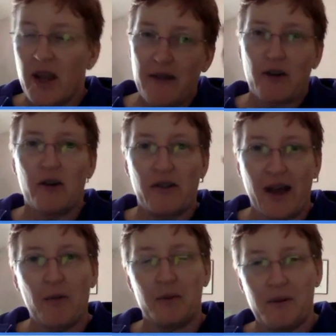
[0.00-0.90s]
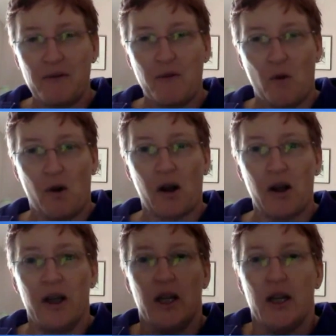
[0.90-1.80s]
I've heard that one before.
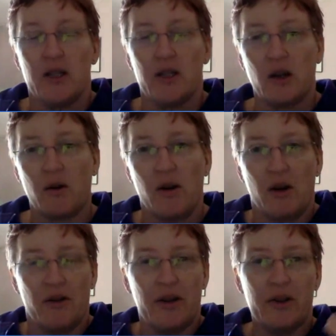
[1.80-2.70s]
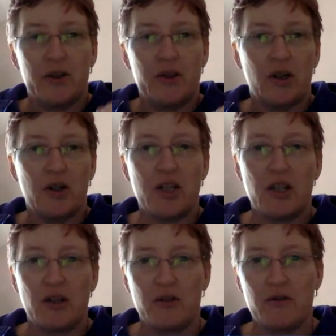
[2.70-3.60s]
So they'll start to
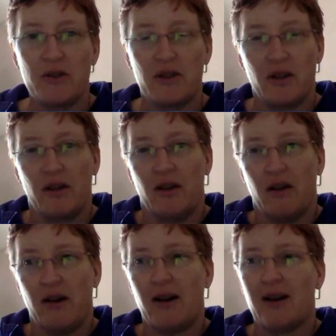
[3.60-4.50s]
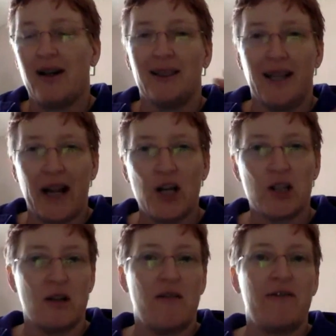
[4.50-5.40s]
use a
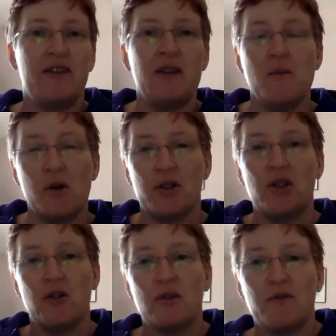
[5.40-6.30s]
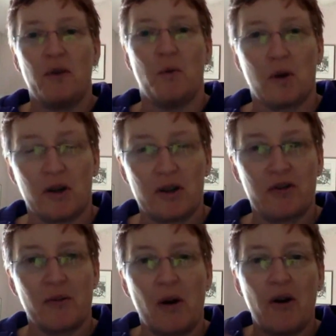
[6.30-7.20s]
collection of the most useful words
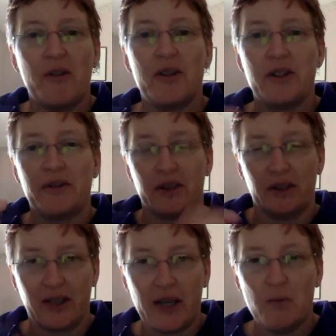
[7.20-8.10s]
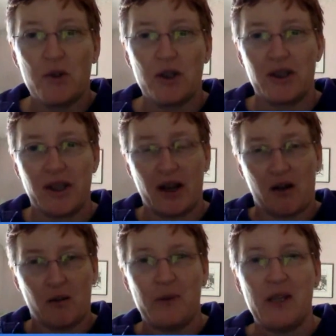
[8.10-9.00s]
from all the different languages that
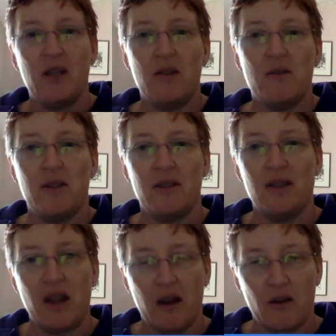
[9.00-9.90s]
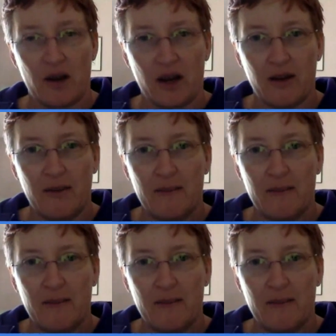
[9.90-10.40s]
are being used in the area